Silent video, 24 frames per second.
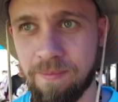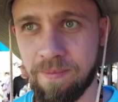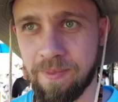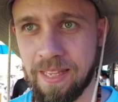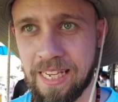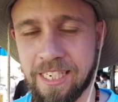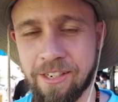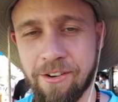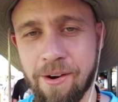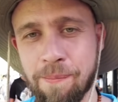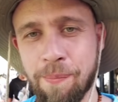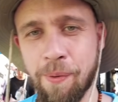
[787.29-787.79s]

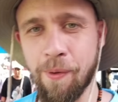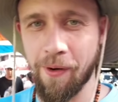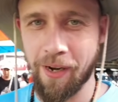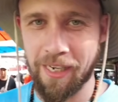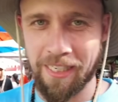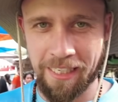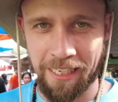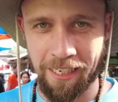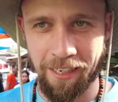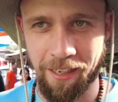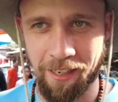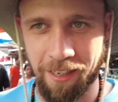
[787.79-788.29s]
These are
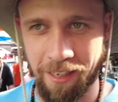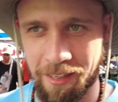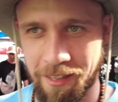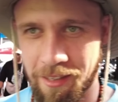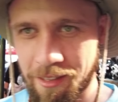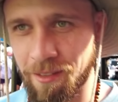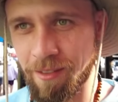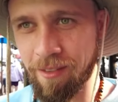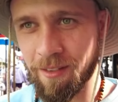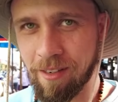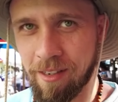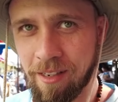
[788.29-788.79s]
important to learn.
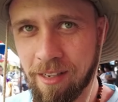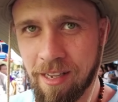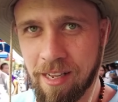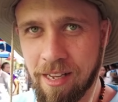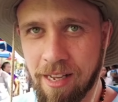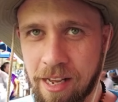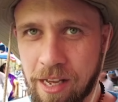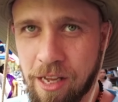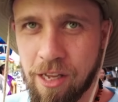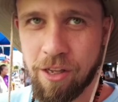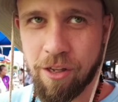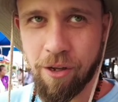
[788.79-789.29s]

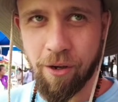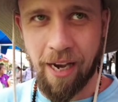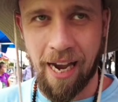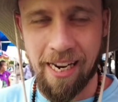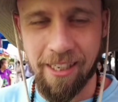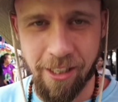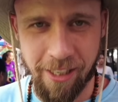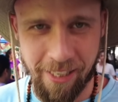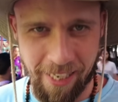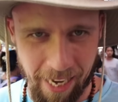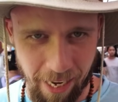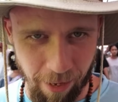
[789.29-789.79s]
You
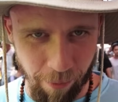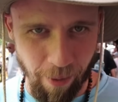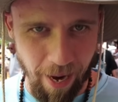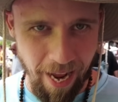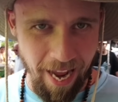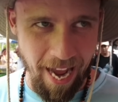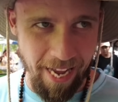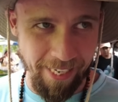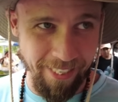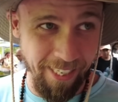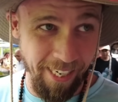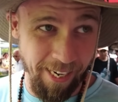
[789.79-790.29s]
can just get
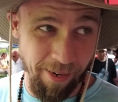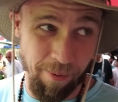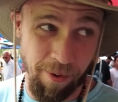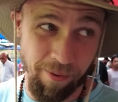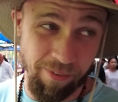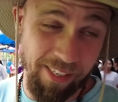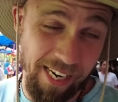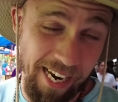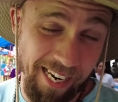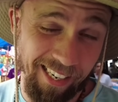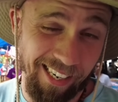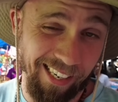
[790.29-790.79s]
away actually
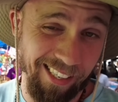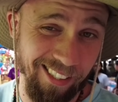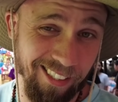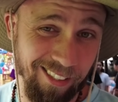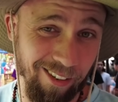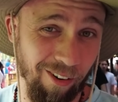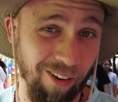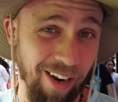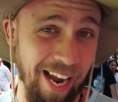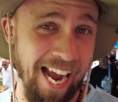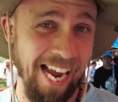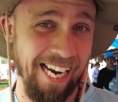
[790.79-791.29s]
with saying like
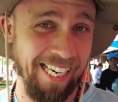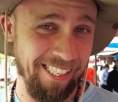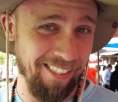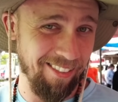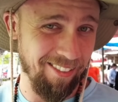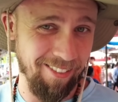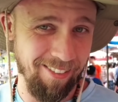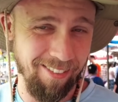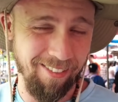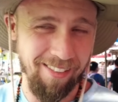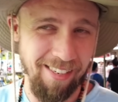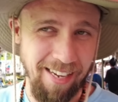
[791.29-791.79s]
song an.
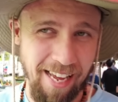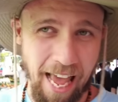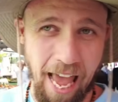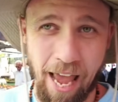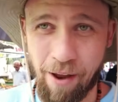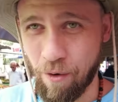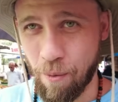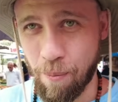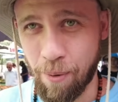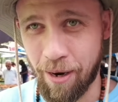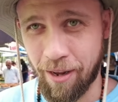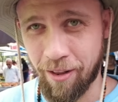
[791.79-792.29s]

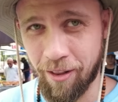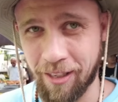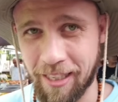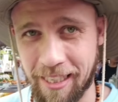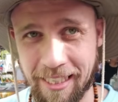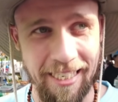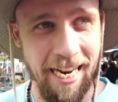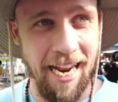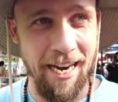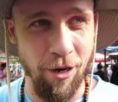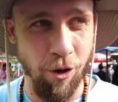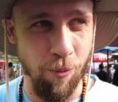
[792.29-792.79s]
Everybody will
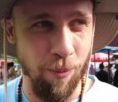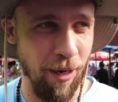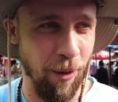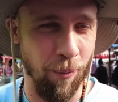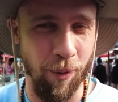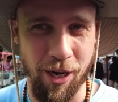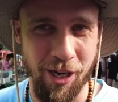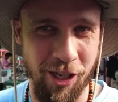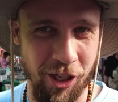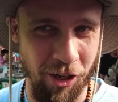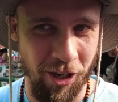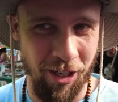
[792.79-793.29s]
understand, no matter
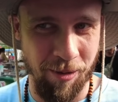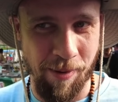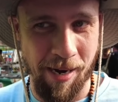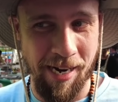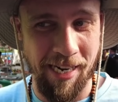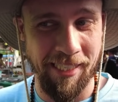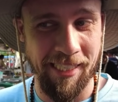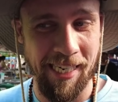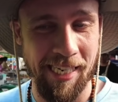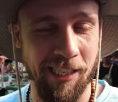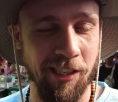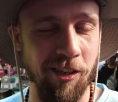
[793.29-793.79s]
what you're talking
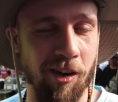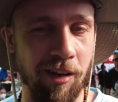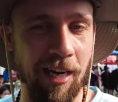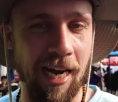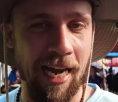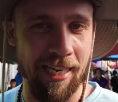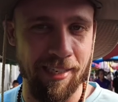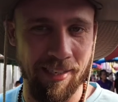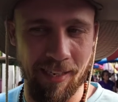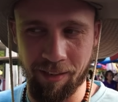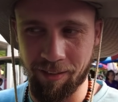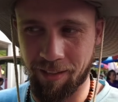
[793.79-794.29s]
about, you say song
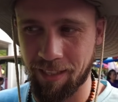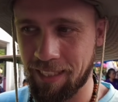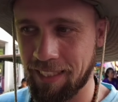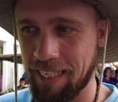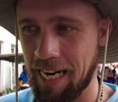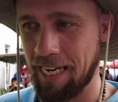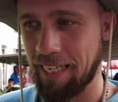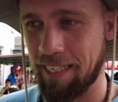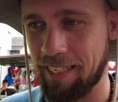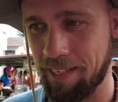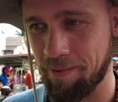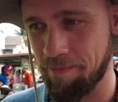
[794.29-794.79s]
an, they
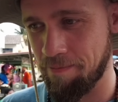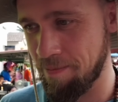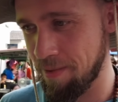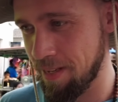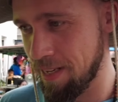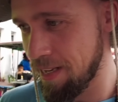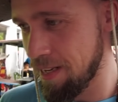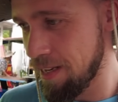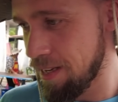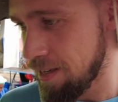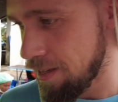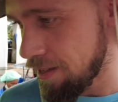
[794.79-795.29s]
understand.
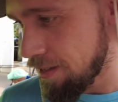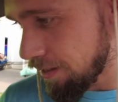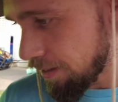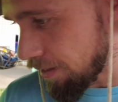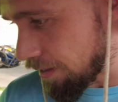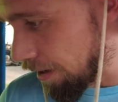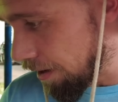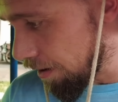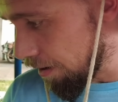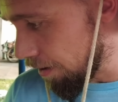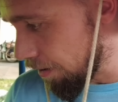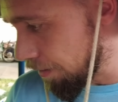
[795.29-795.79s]

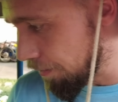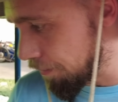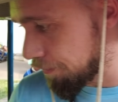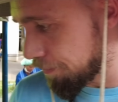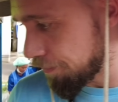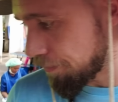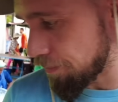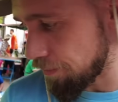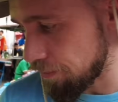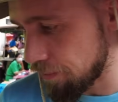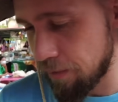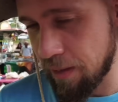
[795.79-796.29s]
So.
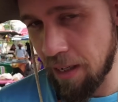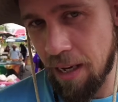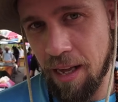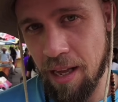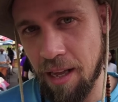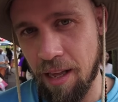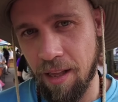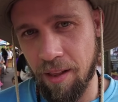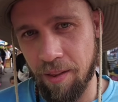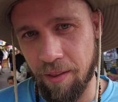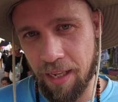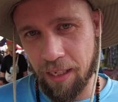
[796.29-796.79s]

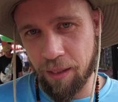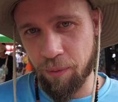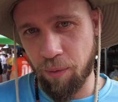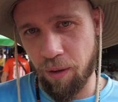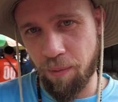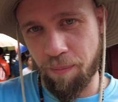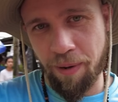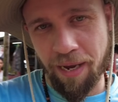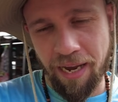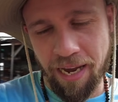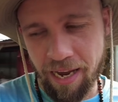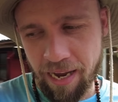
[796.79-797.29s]
This
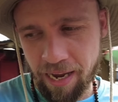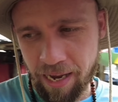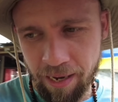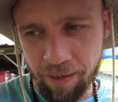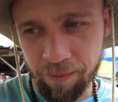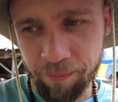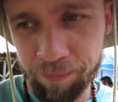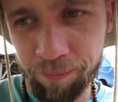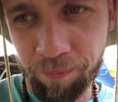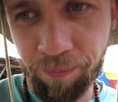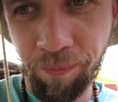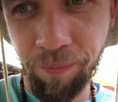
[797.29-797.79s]
would be,
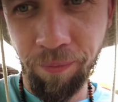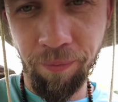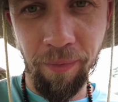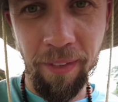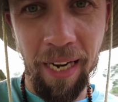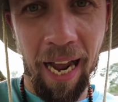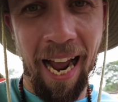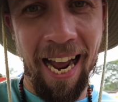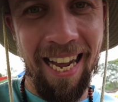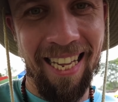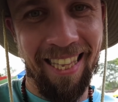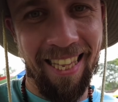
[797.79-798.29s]

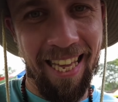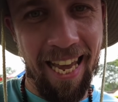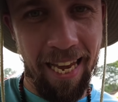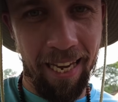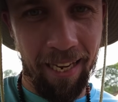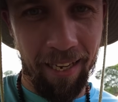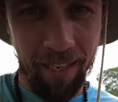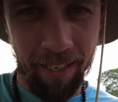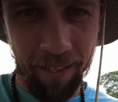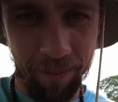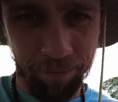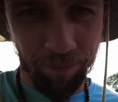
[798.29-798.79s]
I
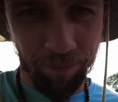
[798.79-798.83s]
think,